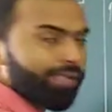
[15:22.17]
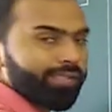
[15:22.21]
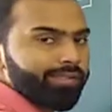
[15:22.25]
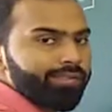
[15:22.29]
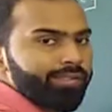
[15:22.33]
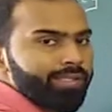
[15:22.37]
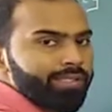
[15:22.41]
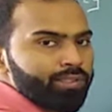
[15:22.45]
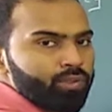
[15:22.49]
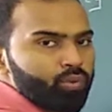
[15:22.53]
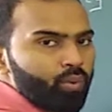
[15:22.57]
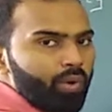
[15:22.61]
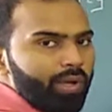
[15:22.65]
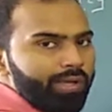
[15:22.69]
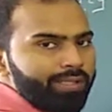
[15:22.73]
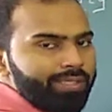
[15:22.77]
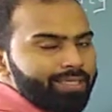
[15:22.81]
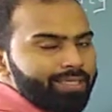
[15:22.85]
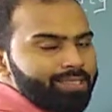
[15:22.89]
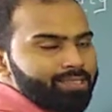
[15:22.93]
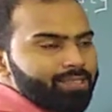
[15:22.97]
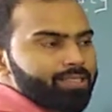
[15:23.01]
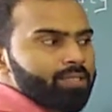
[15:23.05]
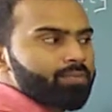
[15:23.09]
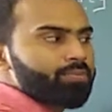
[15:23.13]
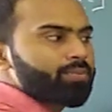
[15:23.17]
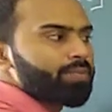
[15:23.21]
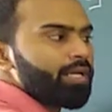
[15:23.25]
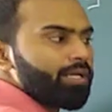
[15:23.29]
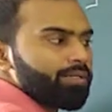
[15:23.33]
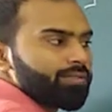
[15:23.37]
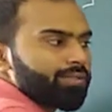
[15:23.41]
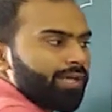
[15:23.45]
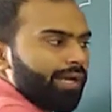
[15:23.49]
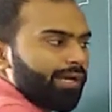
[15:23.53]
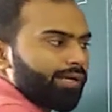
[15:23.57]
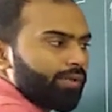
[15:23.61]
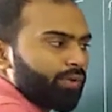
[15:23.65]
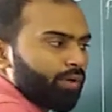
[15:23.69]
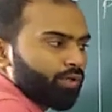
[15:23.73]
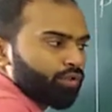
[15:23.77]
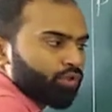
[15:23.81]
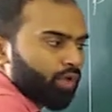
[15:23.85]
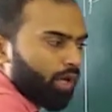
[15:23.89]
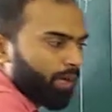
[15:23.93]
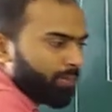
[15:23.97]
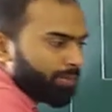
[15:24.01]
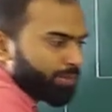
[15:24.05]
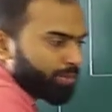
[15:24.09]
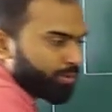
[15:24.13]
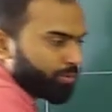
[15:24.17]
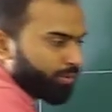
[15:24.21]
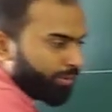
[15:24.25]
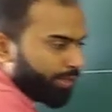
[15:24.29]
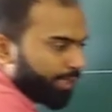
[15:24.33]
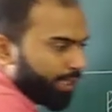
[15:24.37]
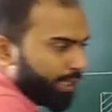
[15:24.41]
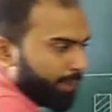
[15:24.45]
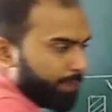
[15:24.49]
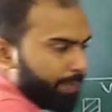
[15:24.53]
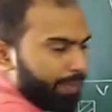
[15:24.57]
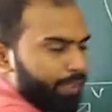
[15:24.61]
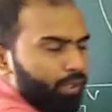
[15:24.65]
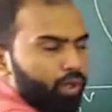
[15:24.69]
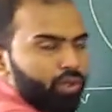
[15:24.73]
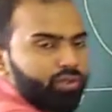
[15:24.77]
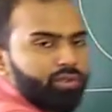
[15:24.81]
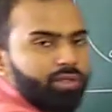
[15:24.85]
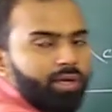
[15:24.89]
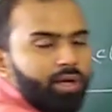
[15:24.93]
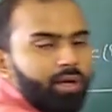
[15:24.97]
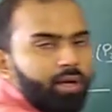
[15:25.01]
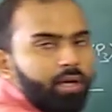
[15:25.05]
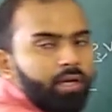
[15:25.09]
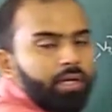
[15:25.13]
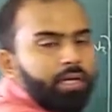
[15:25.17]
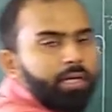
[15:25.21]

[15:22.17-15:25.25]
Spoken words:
this working substance and your job is to keep it on the